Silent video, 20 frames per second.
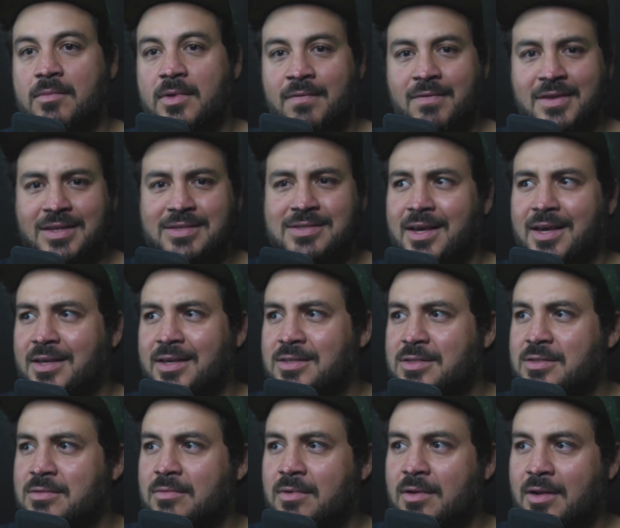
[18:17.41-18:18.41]
In this
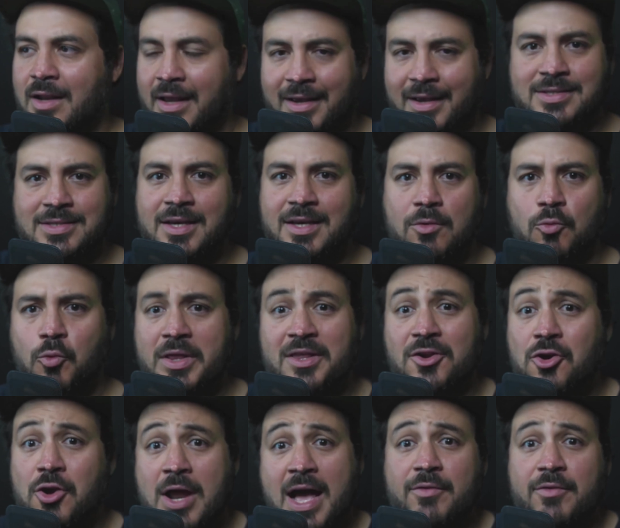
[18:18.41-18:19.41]
case, like I said, we
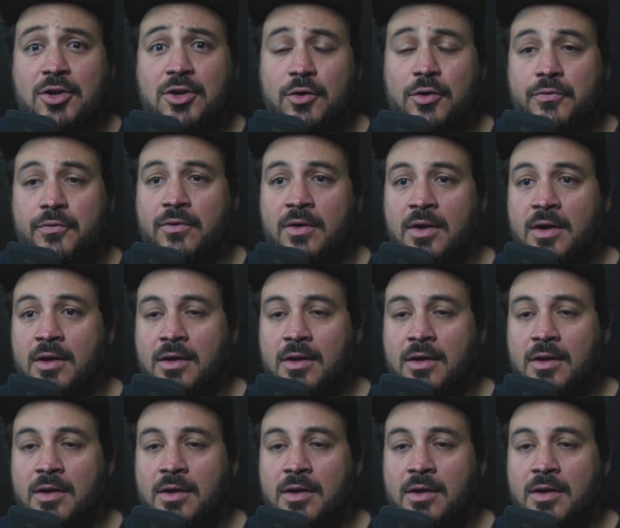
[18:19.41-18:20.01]
didn't have enough